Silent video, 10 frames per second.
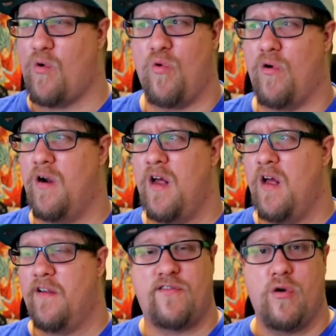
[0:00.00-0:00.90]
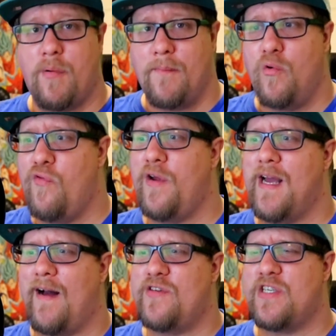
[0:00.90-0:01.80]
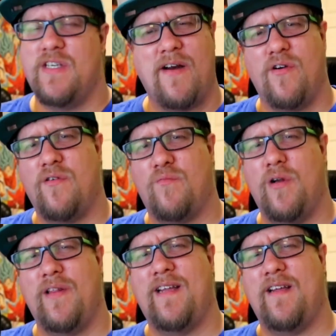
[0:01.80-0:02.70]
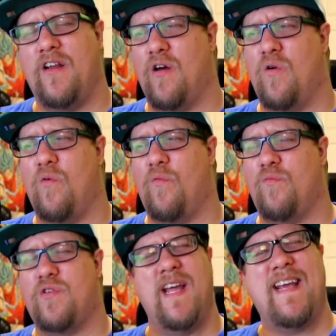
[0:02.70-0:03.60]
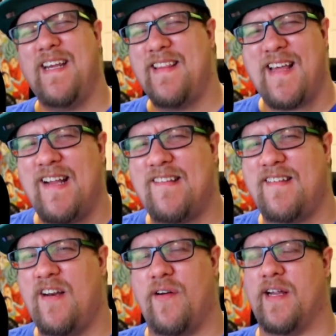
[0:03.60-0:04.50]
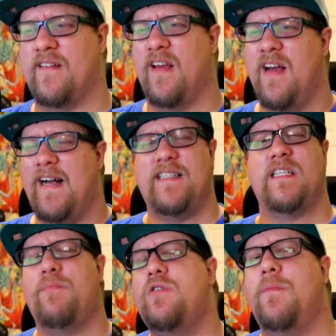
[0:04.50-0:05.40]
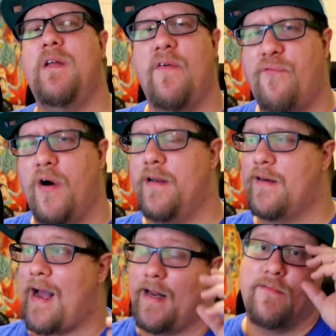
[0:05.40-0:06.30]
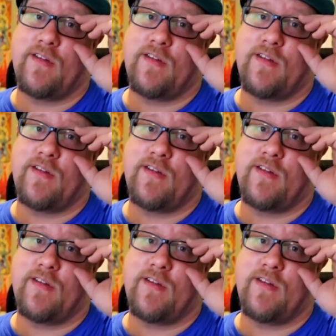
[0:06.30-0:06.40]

or Super movie, I've just never really, taken it that serious. It's just supposed to be a fun kind of